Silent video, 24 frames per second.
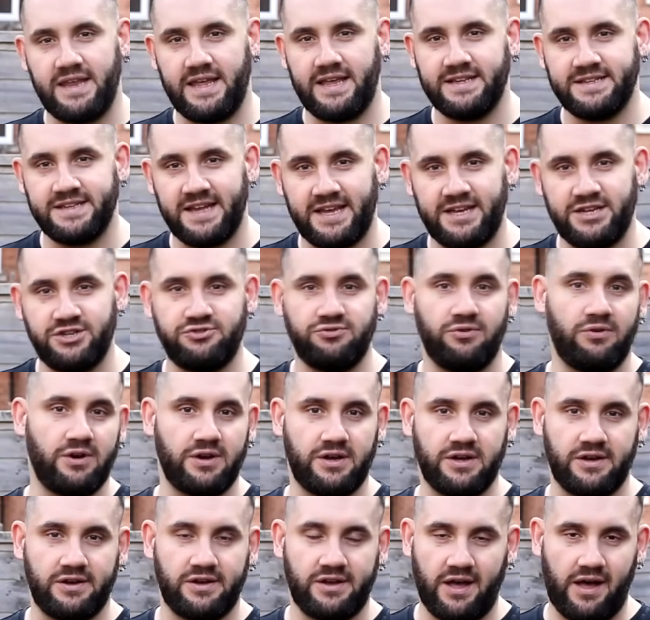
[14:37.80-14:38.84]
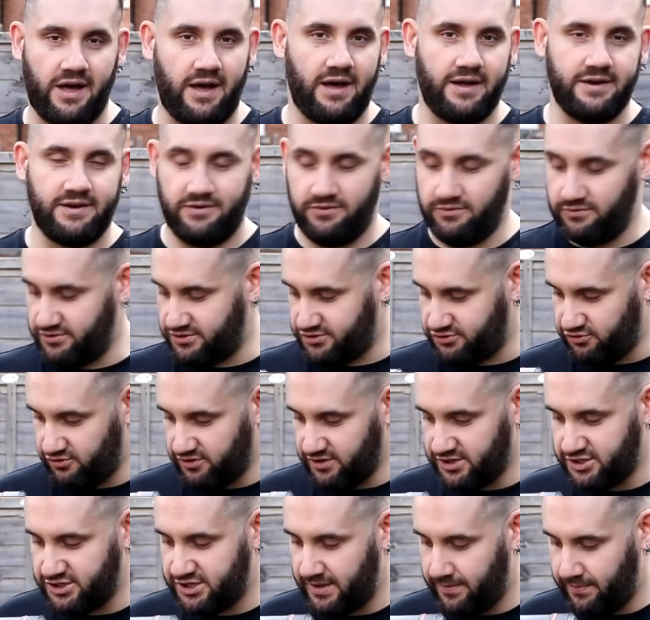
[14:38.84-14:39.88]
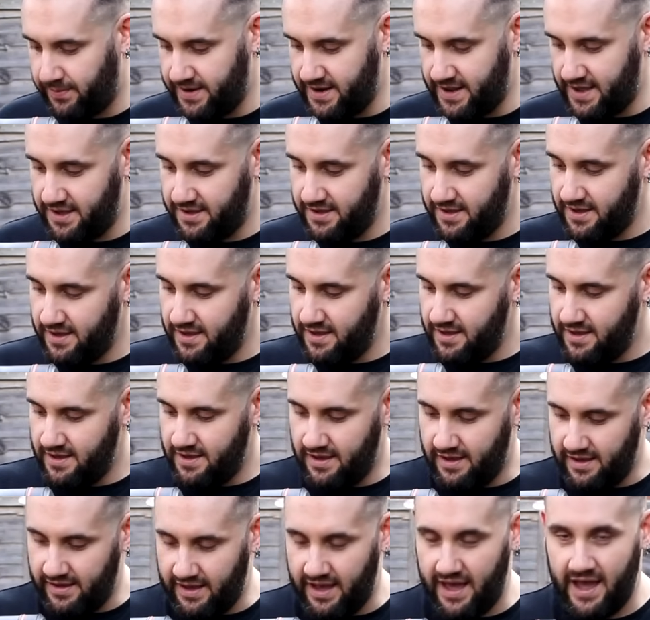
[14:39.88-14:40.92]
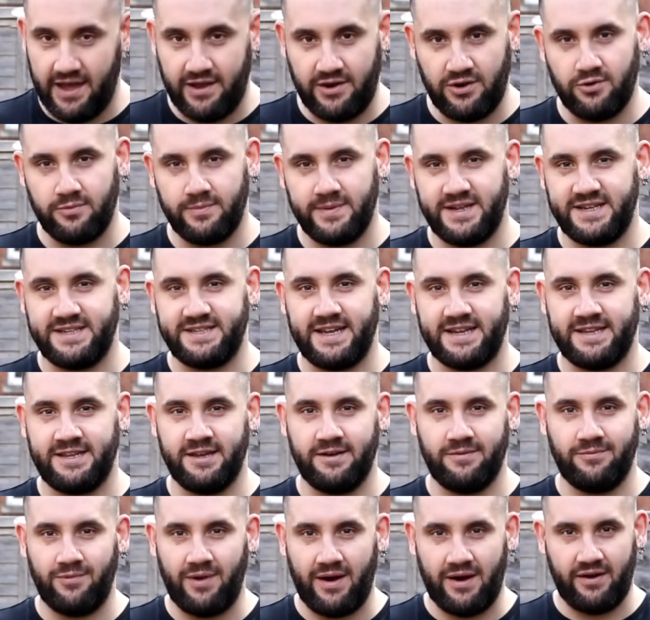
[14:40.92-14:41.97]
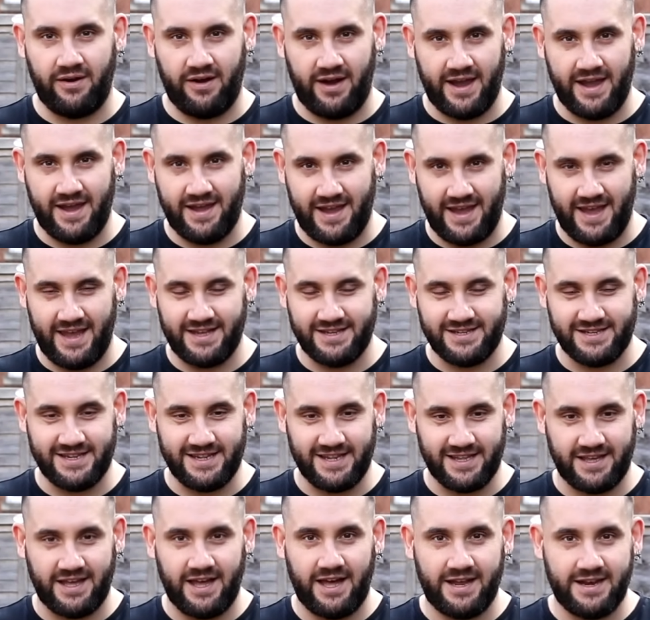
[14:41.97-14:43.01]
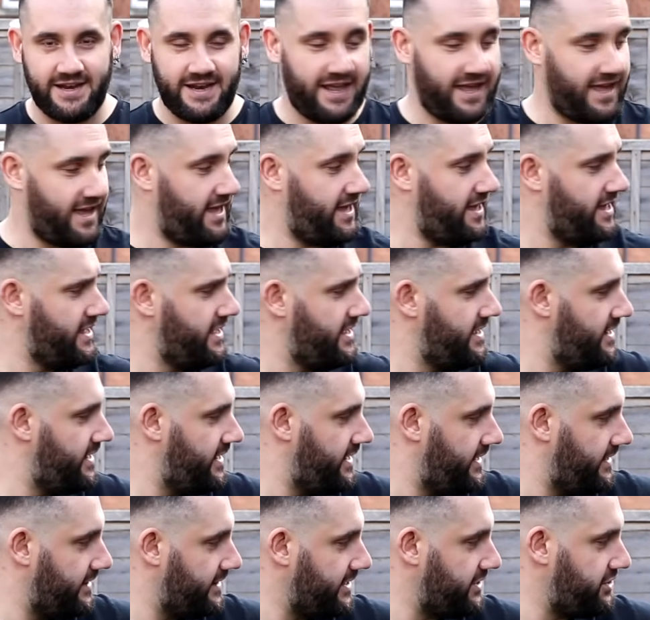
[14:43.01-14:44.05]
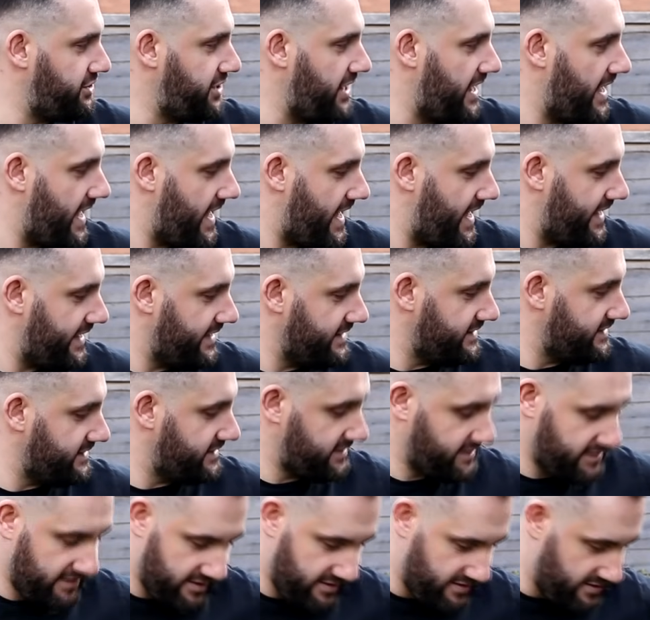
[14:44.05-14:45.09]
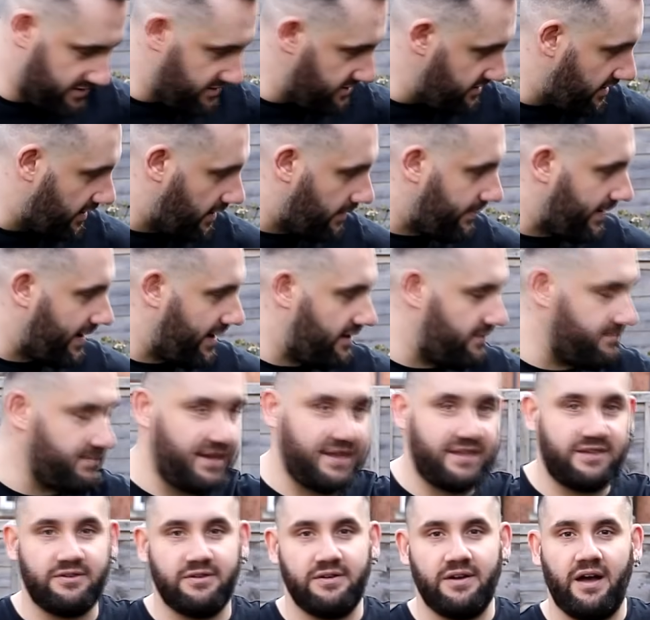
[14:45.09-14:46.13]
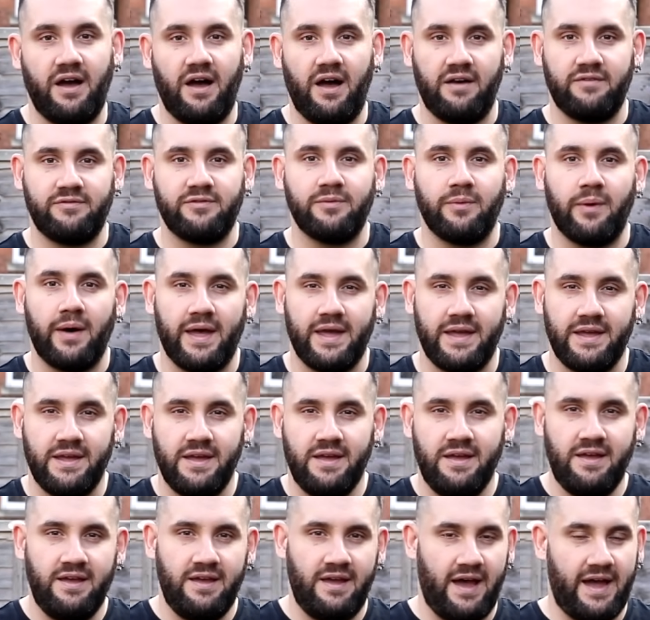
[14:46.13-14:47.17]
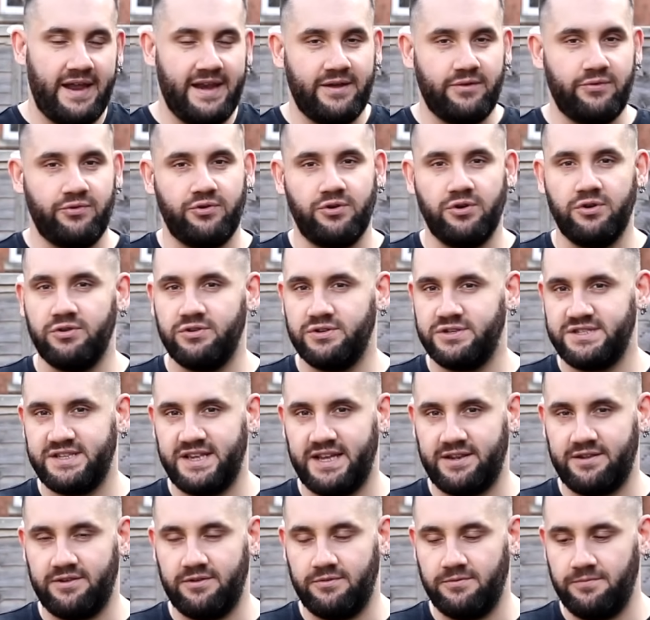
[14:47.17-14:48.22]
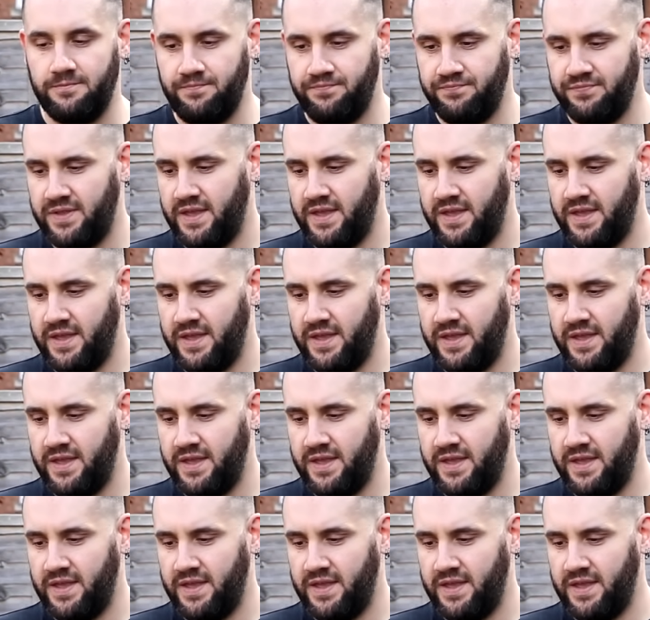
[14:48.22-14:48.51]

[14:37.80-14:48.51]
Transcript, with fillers: needs a stronger card or a stronger chip in it. I normally set up where I, it is in the garden here. The chair is about a meter and a half away and it would lose signal.